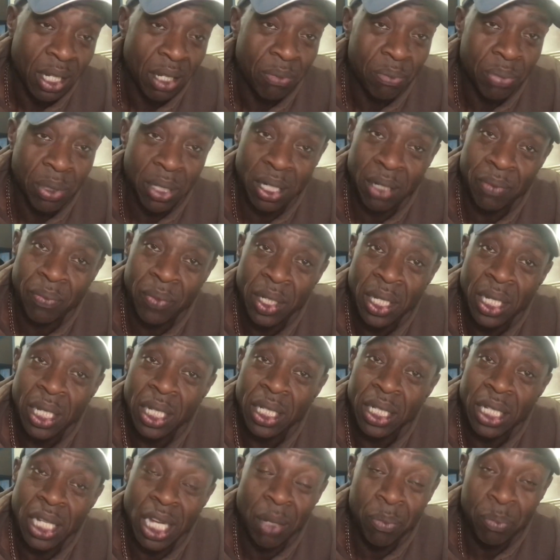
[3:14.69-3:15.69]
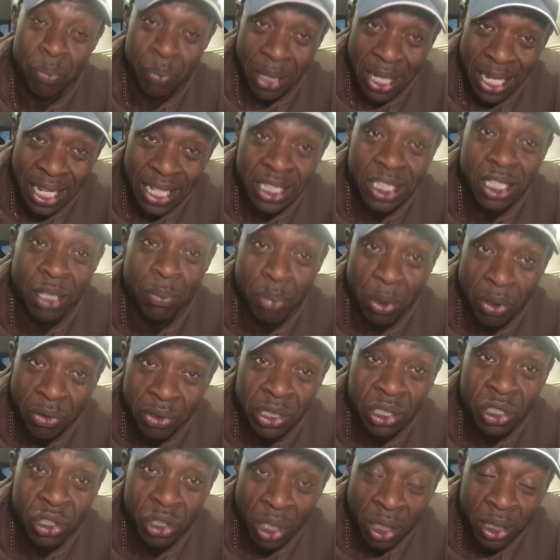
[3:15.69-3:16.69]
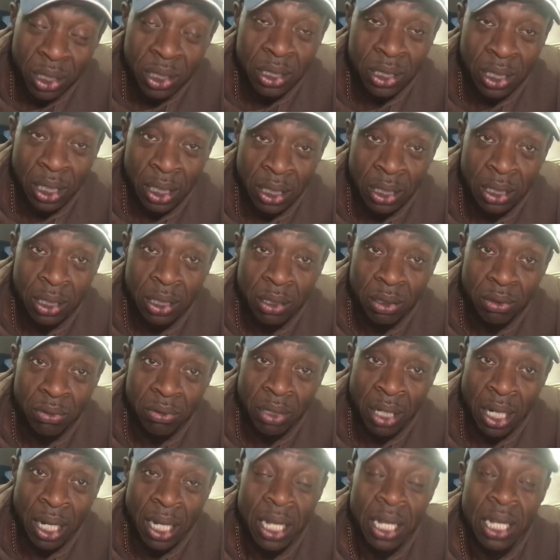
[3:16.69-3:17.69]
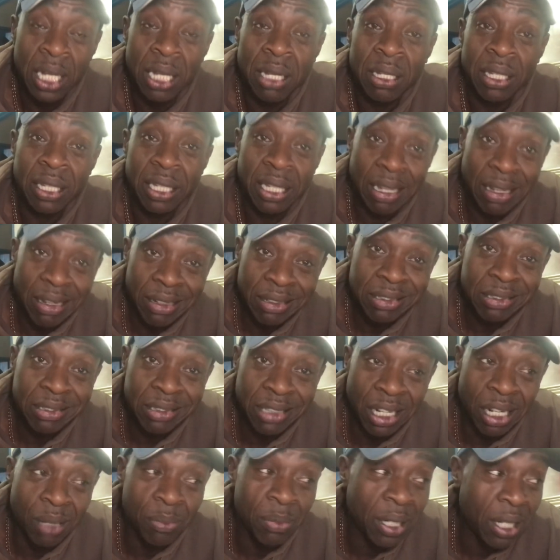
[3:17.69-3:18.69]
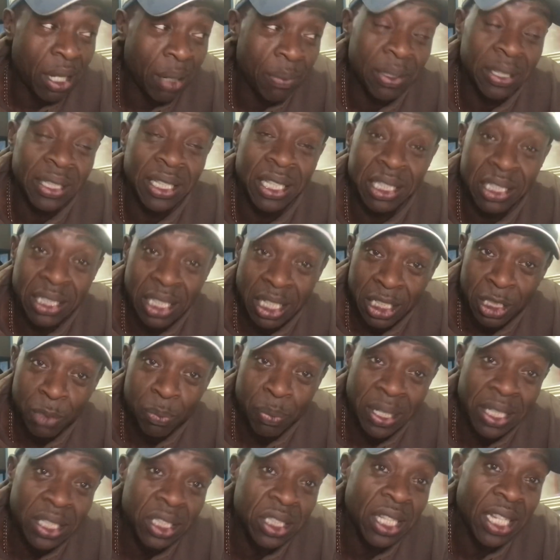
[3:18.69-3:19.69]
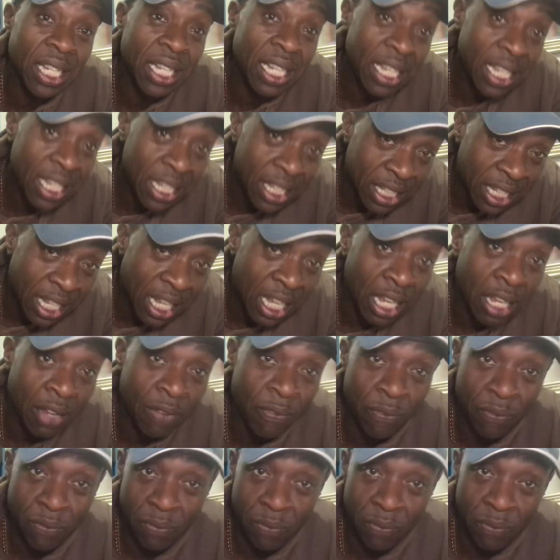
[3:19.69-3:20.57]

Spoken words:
But compared to Boris Johnson, right, Keir Starmer, I mean, the speech that he gave,